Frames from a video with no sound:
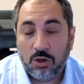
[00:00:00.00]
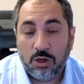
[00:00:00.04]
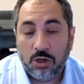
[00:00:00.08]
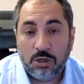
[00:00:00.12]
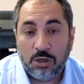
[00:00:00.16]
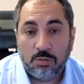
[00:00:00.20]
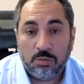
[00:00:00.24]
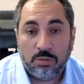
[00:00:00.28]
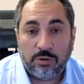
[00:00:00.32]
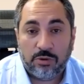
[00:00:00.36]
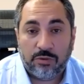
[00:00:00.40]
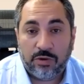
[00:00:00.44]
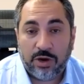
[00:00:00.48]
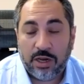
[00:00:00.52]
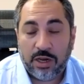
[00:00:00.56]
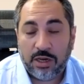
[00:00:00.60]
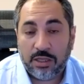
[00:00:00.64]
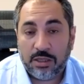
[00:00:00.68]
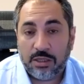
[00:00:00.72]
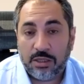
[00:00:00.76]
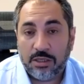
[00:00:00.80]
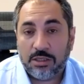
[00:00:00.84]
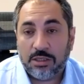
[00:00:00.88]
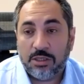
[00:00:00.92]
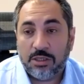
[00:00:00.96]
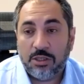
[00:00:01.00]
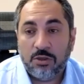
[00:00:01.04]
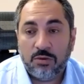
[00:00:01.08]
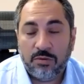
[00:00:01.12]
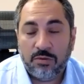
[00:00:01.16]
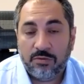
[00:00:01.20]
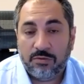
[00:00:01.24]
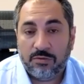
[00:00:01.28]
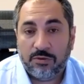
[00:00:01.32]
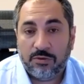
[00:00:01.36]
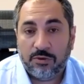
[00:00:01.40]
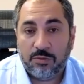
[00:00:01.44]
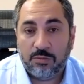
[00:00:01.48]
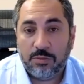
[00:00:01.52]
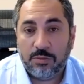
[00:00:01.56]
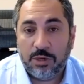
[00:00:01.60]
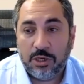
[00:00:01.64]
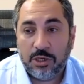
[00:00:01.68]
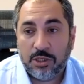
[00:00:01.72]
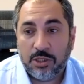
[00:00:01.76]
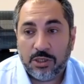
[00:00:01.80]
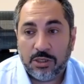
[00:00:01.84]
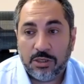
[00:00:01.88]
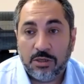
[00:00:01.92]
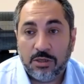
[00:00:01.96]
providing this new
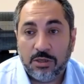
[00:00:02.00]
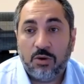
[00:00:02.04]
information,